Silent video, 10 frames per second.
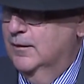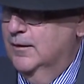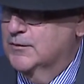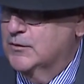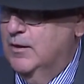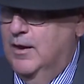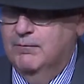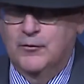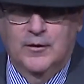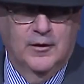it's time
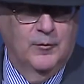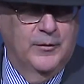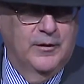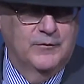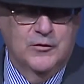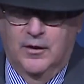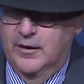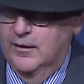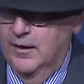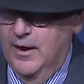for a little bit of Johnny
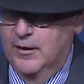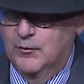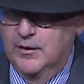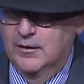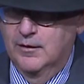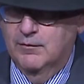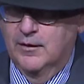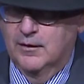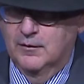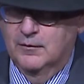Get Angry, if I
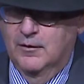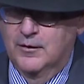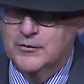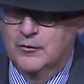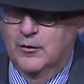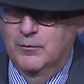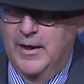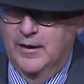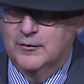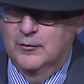can also go
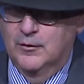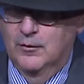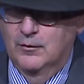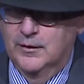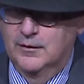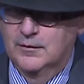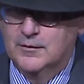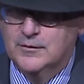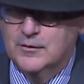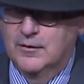back to an oldie
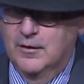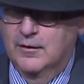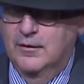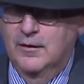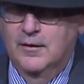song.